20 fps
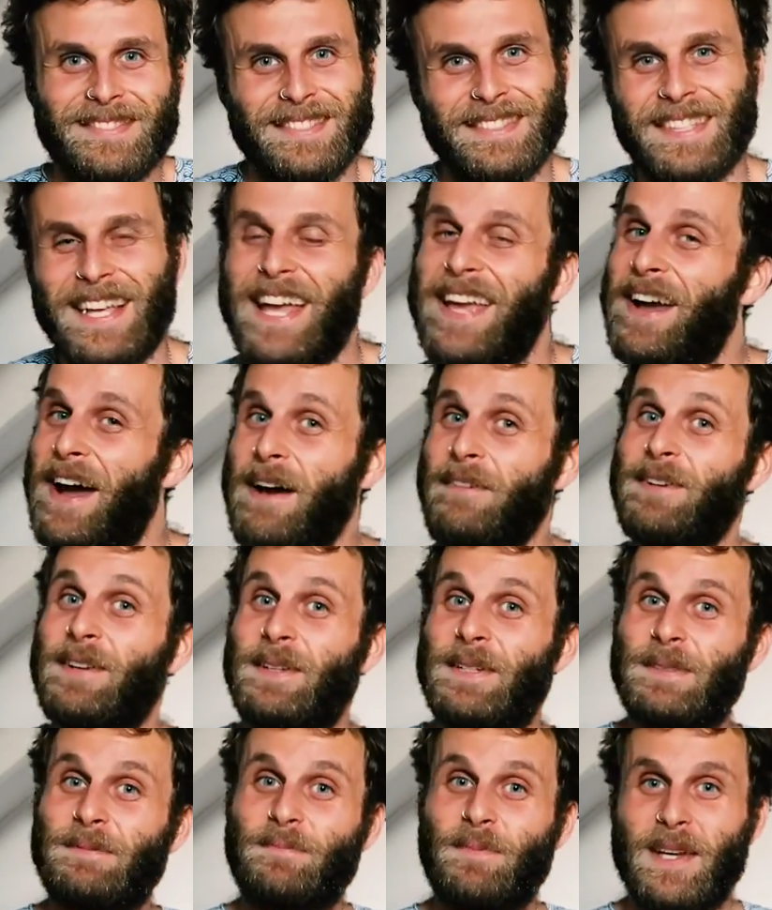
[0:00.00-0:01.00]
And there you have
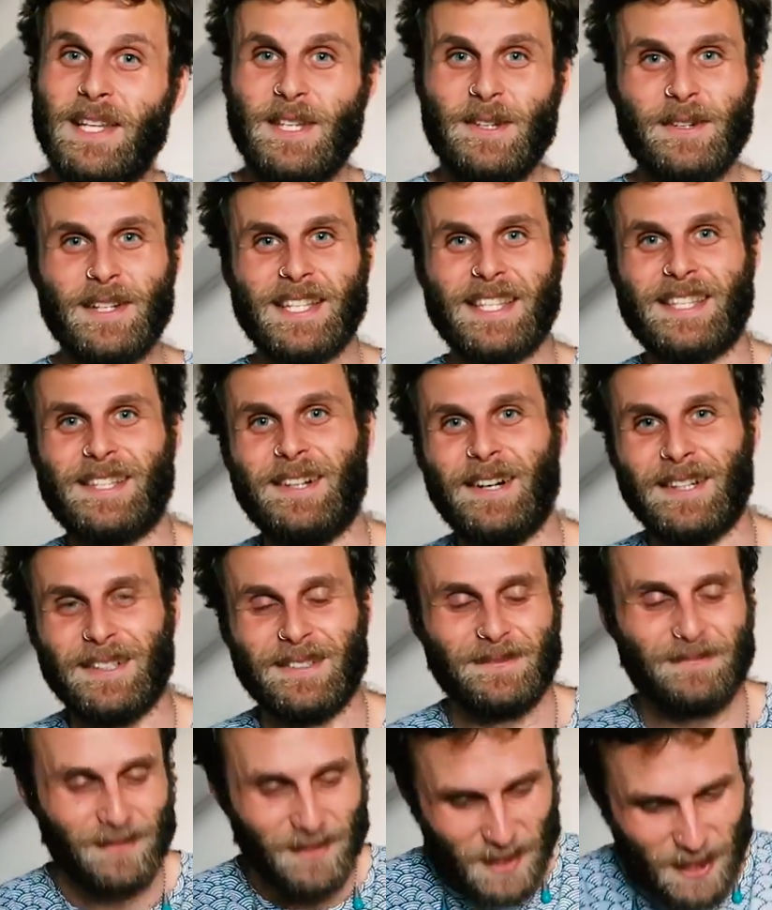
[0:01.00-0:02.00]
it, my newest
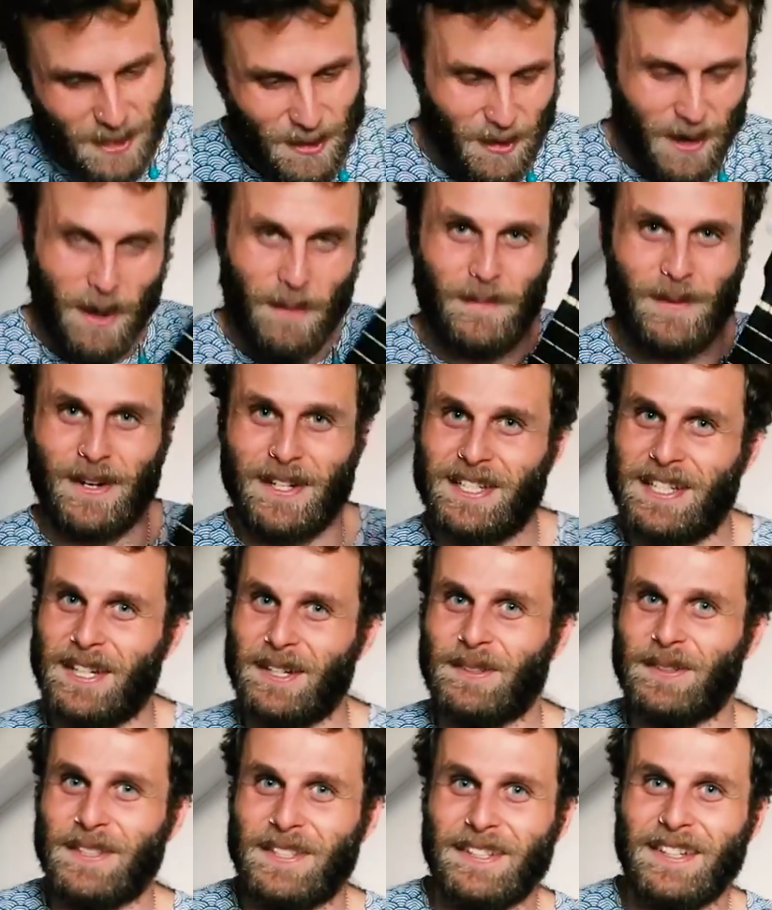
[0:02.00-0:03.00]
song. So happy to
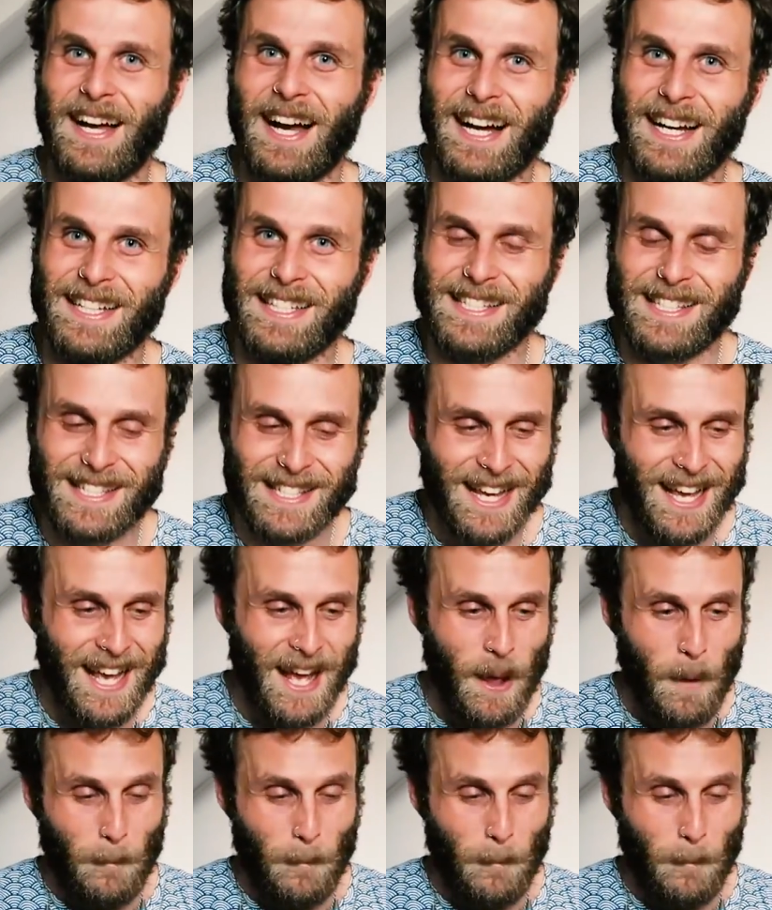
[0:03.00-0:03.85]
share it with you guys.